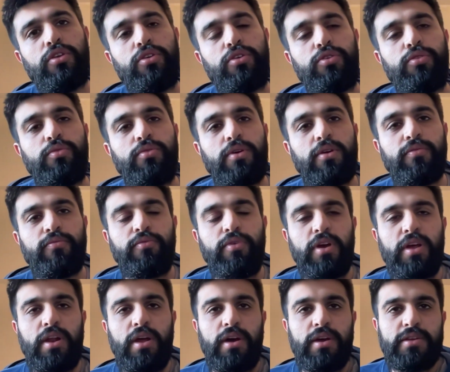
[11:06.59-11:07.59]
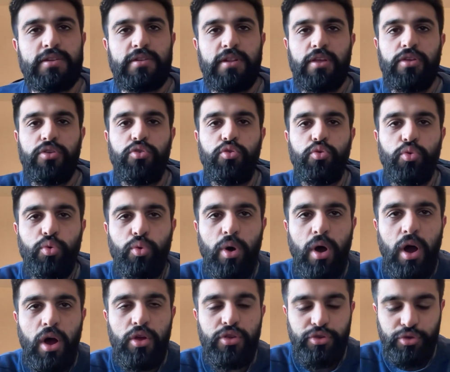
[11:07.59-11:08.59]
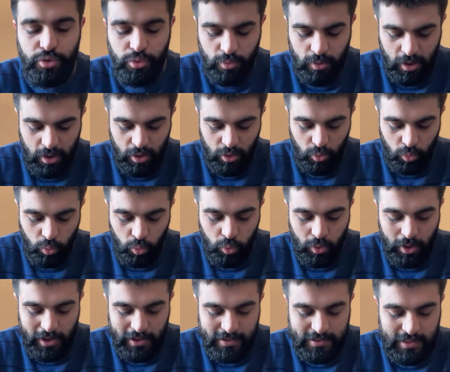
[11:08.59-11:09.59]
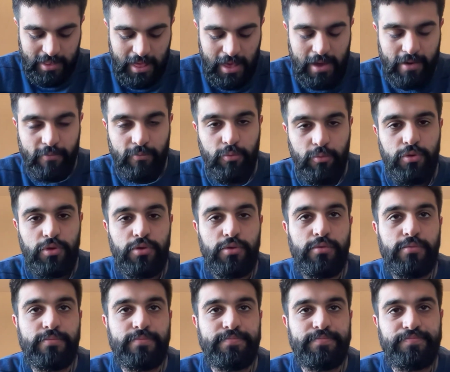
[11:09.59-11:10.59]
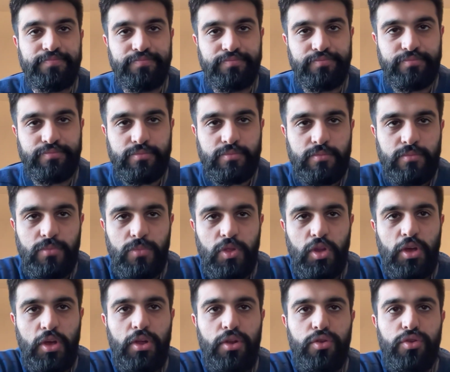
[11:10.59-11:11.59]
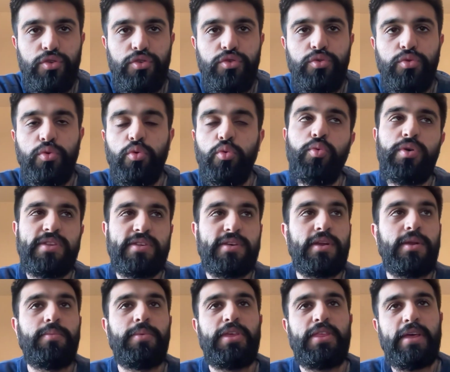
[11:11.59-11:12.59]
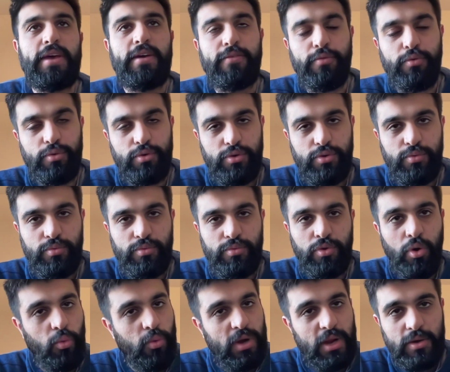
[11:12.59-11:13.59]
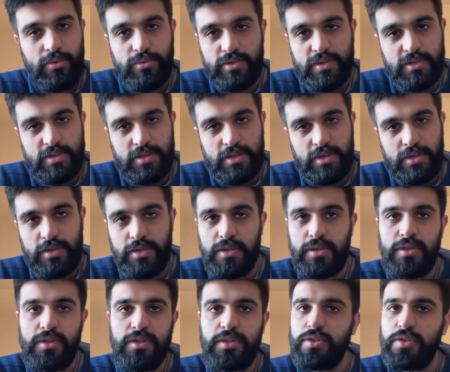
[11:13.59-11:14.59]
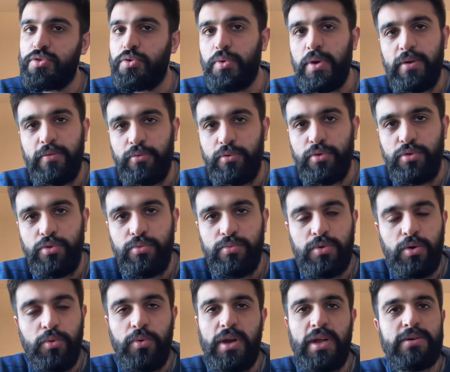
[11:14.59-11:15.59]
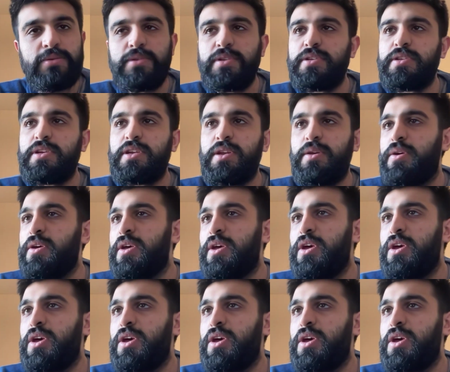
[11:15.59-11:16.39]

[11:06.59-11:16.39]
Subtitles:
you got to realise that you are always there for you. You're always going to be there for you. No one else is going to do it for you. No one else is going to